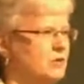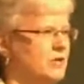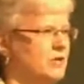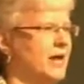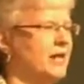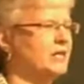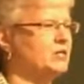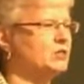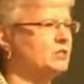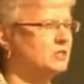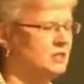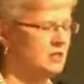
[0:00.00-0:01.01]
an ad
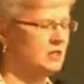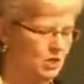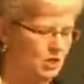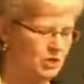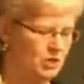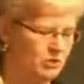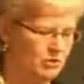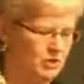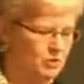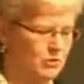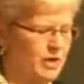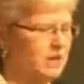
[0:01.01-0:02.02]
agency, you're a
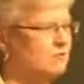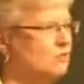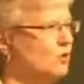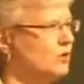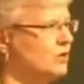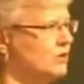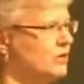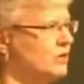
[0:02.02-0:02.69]
creative worker in a